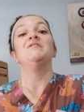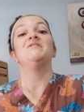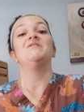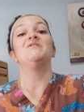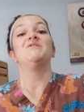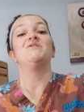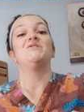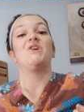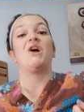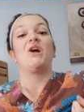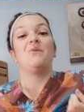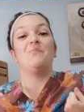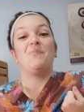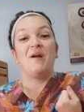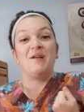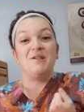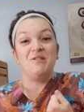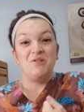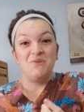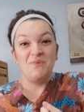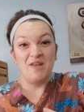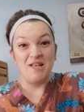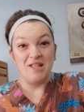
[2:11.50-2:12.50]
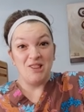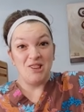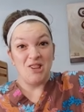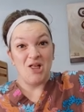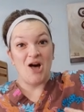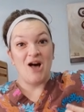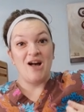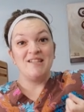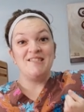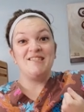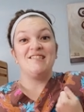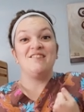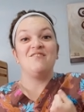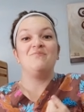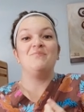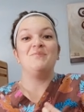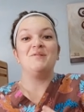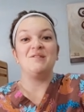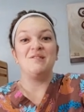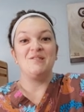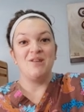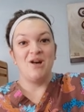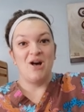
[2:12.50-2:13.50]
Start by doing lots of
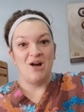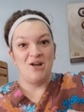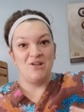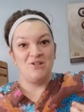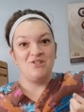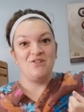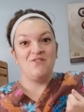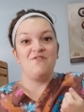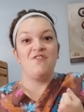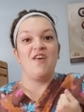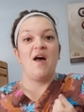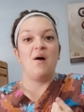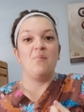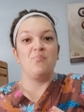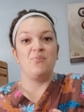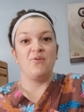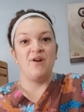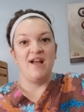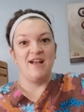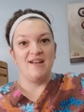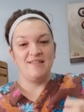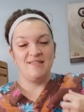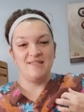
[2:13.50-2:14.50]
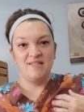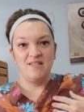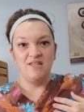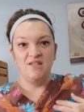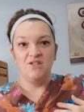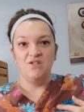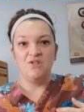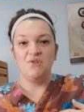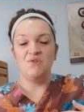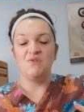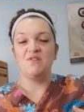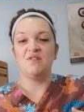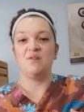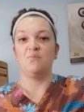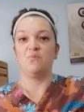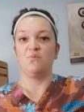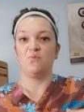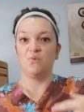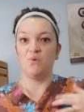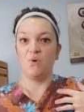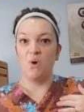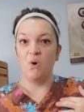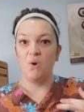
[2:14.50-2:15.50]
massage of that breast. Do
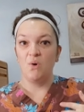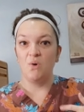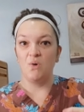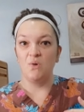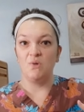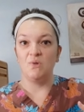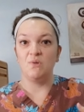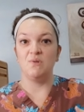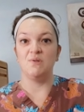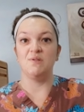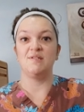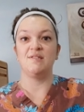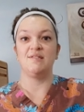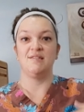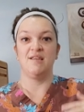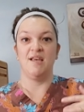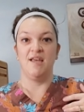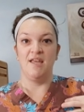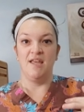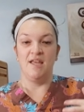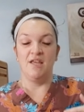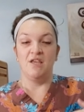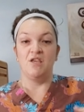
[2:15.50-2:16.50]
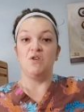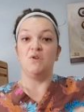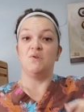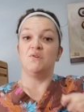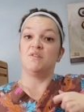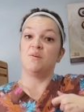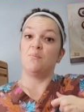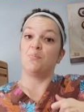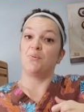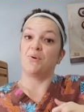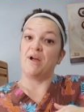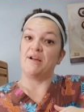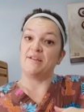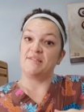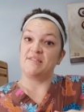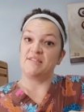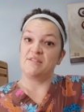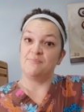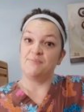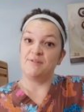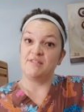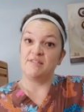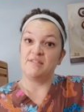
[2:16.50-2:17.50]
some rolls. Use a
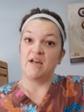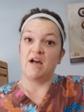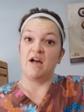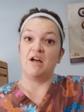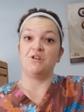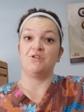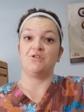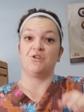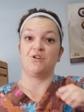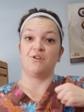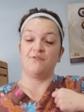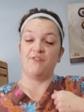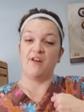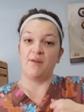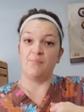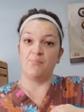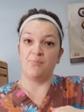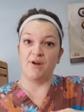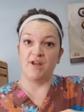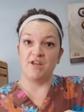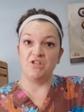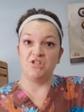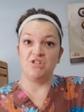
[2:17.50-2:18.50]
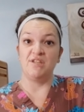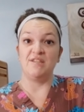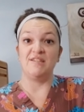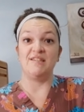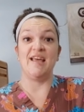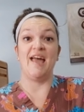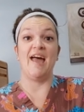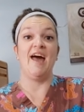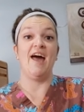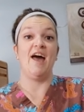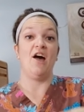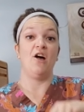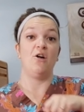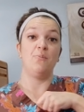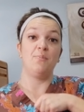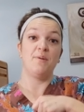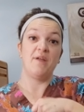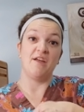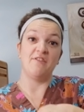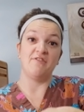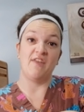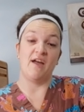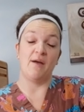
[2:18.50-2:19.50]
breast massager vibration to help
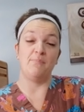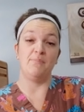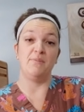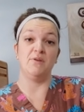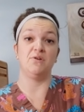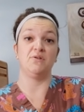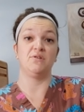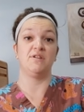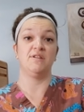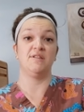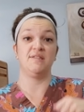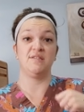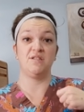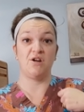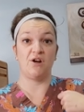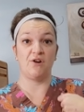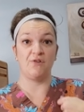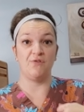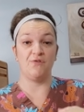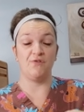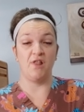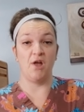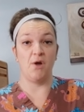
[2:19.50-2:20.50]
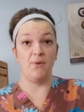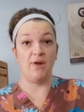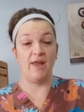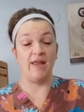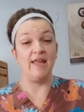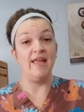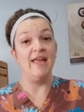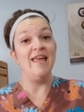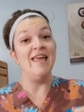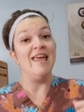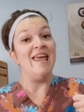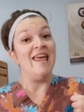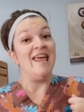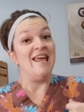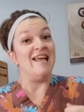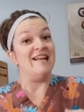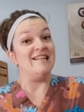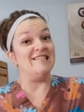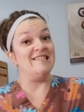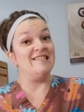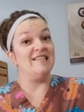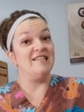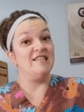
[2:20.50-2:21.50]
get that milk to start flowing.
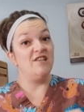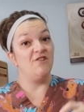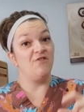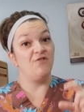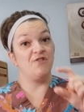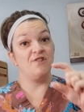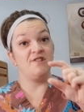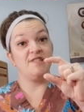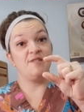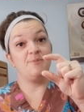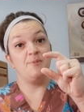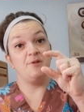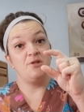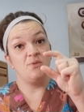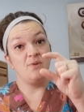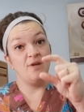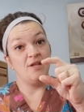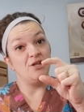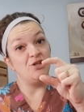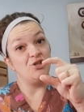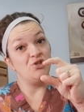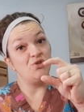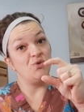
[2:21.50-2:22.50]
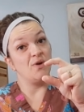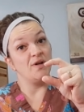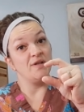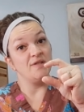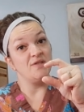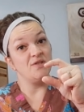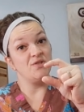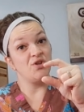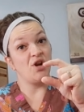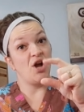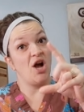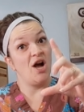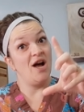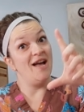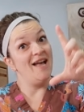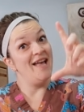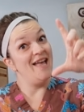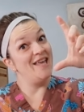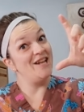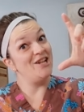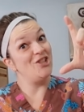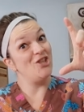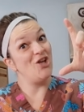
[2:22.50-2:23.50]
It's the difference between a short straw
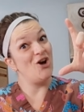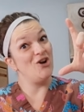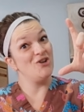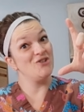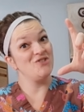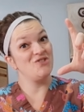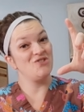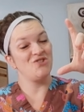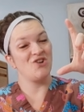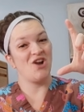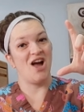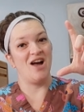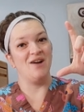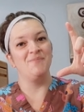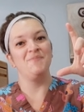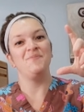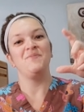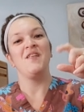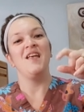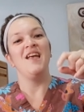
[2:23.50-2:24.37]
and a long straw